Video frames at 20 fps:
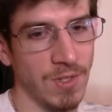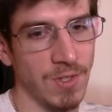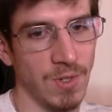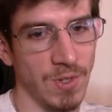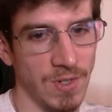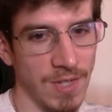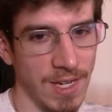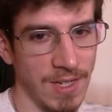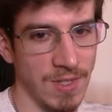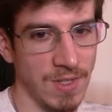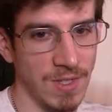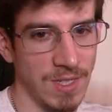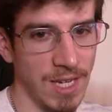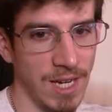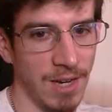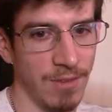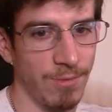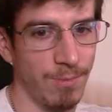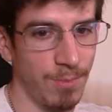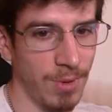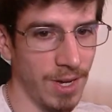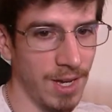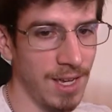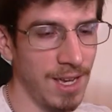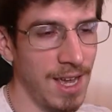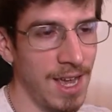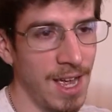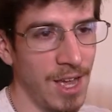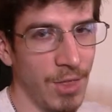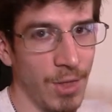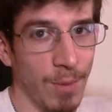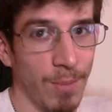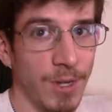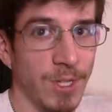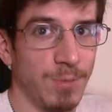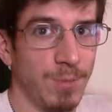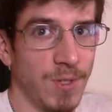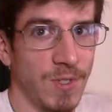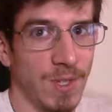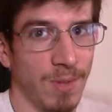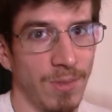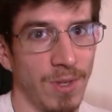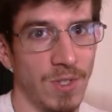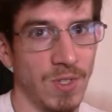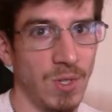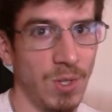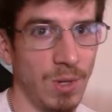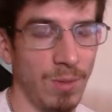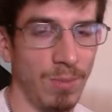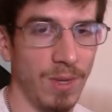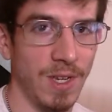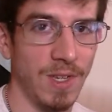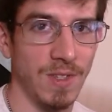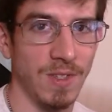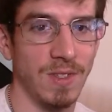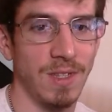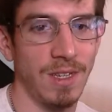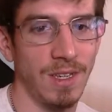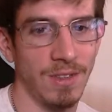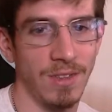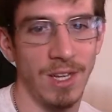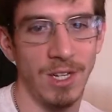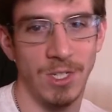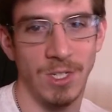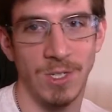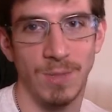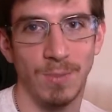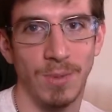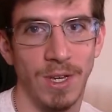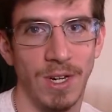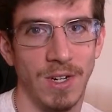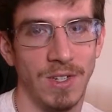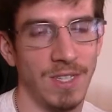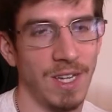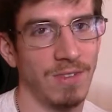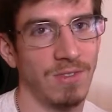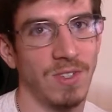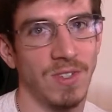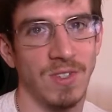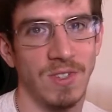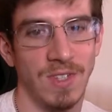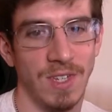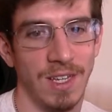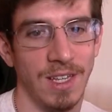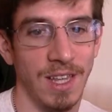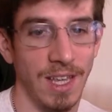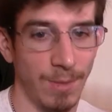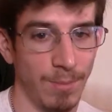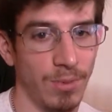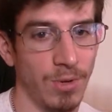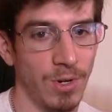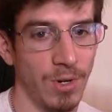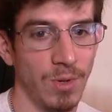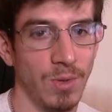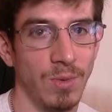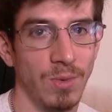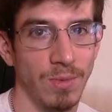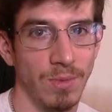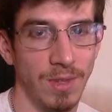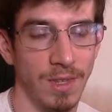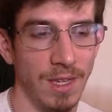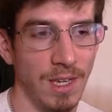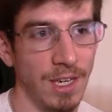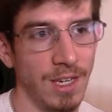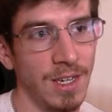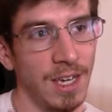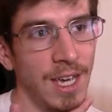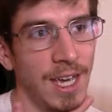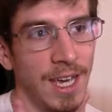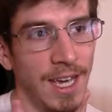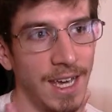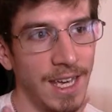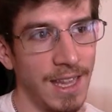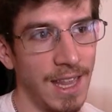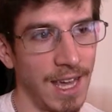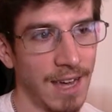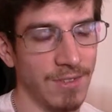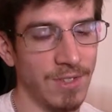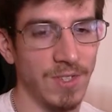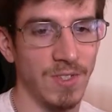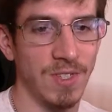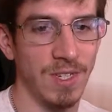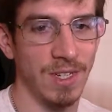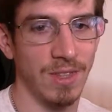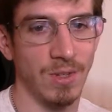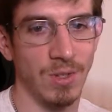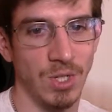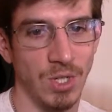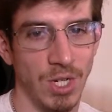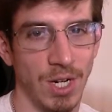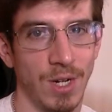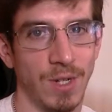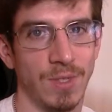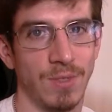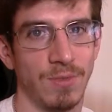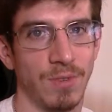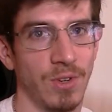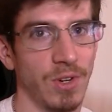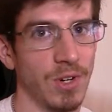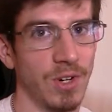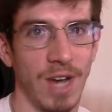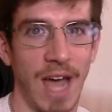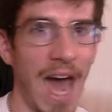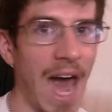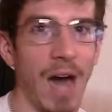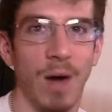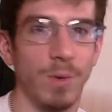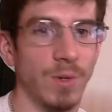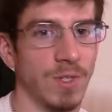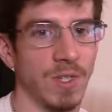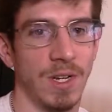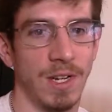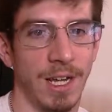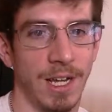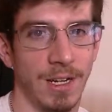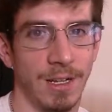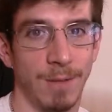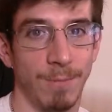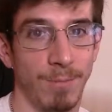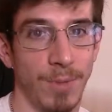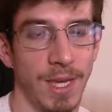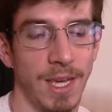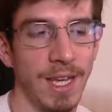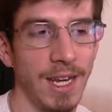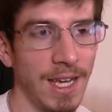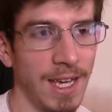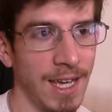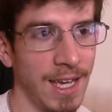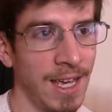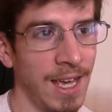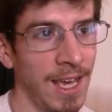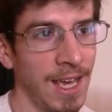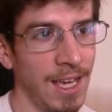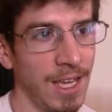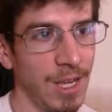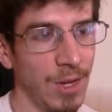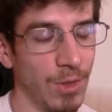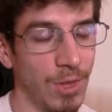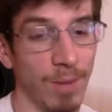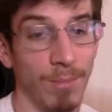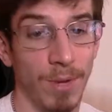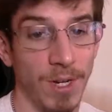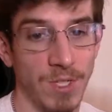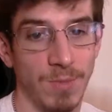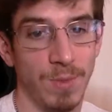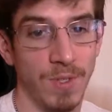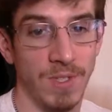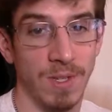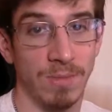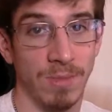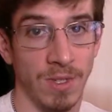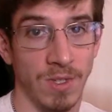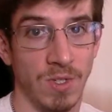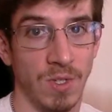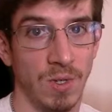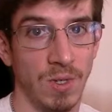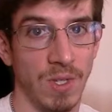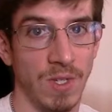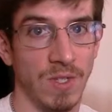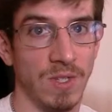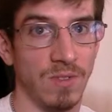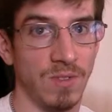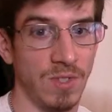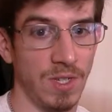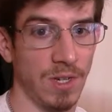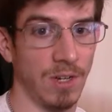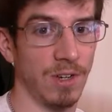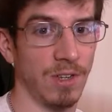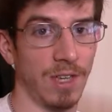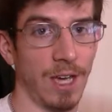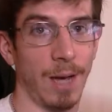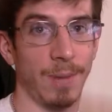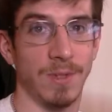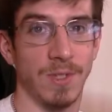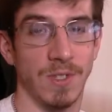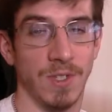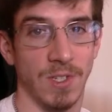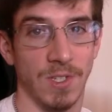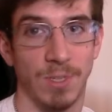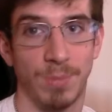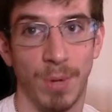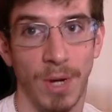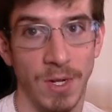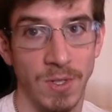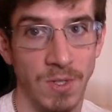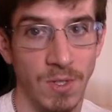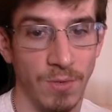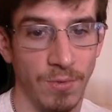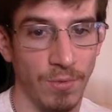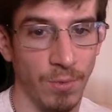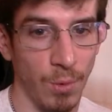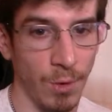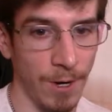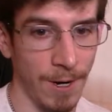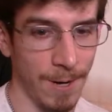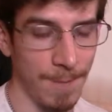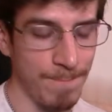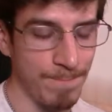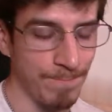that stuff, but there must be something to it, because League of Legends players have to sit, Pro League, they have to sit at their chairs for hours on end competing. There must be something to this if Secret Labs is a sponsor for it.